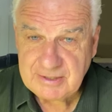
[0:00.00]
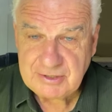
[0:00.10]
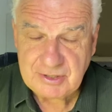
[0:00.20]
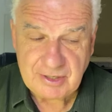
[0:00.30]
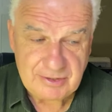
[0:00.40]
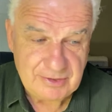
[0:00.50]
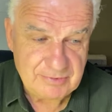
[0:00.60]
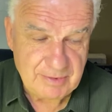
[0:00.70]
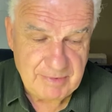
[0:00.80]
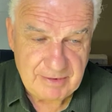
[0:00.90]
John, you
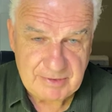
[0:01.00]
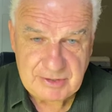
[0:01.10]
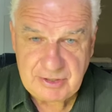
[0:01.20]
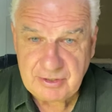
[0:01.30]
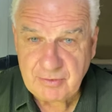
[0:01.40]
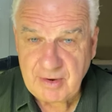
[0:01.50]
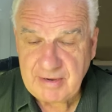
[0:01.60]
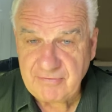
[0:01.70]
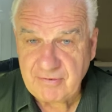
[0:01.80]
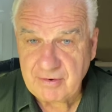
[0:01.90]
were married to your
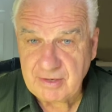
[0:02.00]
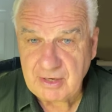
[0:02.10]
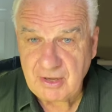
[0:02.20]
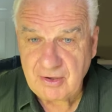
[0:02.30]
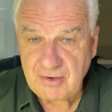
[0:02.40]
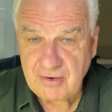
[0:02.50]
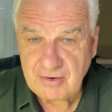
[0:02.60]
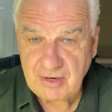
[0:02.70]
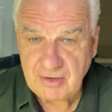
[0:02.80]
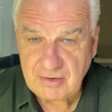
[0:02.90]
wife for a long,
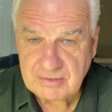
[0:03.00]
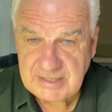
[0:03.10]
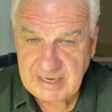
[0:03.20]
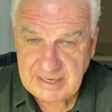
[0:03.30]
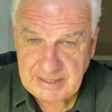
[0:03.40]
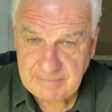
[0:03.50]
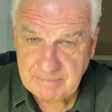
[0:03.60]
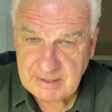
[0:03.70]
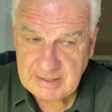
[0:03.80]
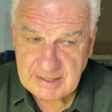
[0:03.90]
long time.
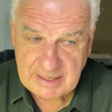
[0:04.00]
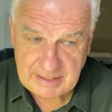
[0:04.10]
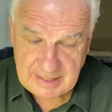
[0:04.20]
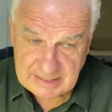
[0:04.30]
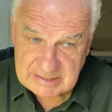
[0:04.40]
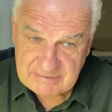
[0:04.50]
Uh, that's